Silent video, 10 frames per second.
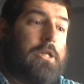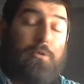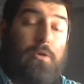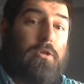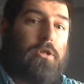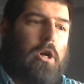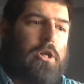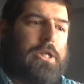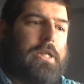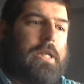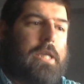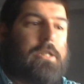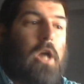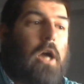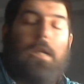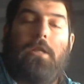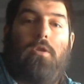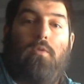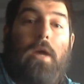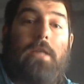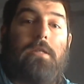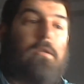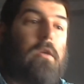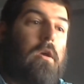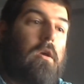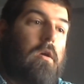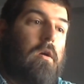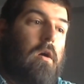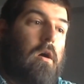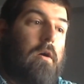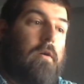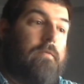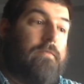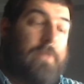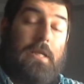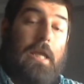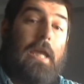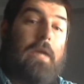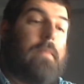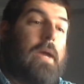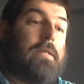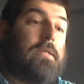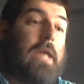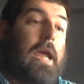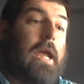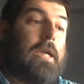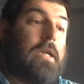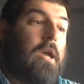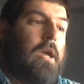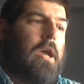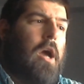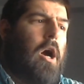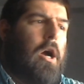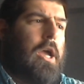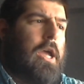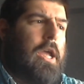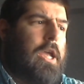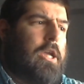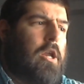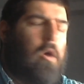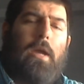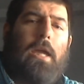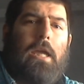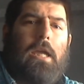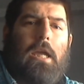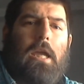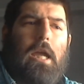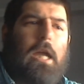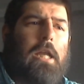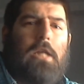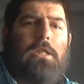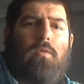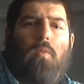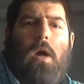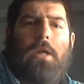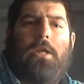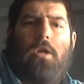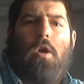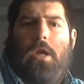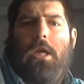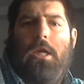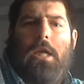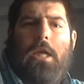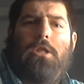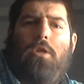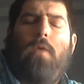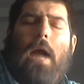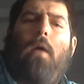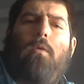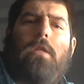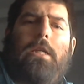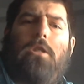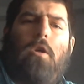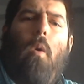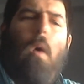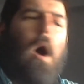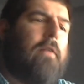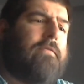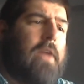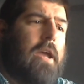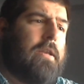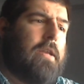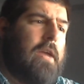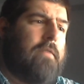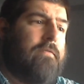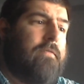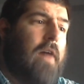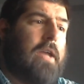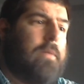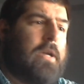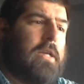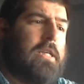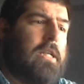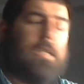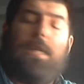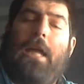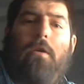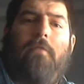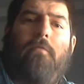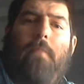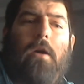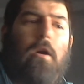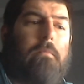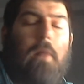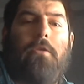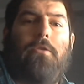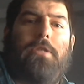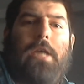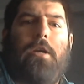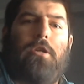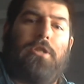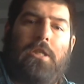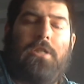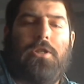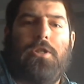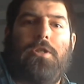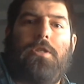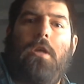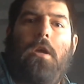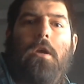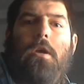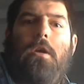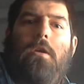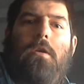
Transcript: and his drill sergeant is talking to the rest of the team and saying, you know, he he doesn't want to. He he's too cowardly to go off and and fight because he doesn't care enough about our mothers and our sisters.